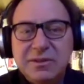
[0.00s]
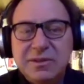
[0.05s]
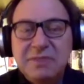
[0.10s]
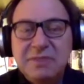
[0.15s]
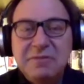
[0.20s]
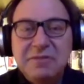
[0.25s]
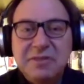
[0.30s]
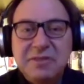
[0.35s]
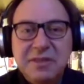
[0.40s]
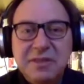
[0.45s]
so it's
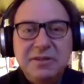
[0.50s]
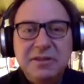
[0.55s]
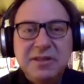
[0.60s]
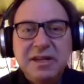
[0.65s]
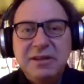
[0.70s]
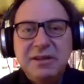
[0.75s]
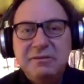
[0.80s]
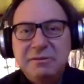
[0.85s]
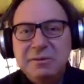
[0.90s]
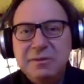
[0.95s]
interesting, your
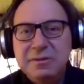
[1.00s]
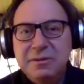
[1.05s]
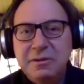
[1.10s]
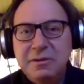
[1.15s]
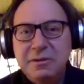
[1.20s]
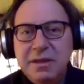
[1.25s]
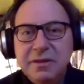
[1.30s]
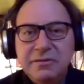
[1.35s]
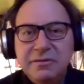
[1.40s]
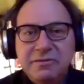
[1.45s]
diary was
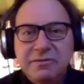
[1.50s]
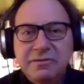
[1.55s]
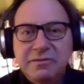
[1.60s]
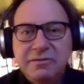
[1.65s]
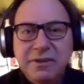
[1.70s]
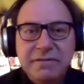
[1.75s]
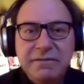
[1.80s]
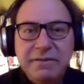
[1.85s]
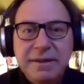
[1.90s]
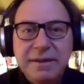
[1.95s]

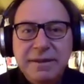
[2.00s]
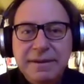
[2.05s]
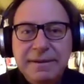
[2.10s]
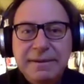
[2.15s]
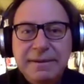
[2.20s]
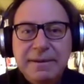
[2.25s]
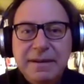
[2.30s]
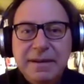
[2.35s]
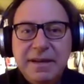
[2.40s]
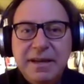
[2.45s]
2005.
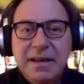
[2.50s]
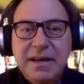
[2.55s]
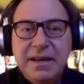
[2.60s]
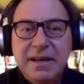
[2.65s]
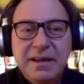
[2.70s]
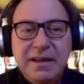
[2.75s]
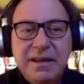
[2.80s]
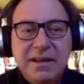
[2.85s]
And,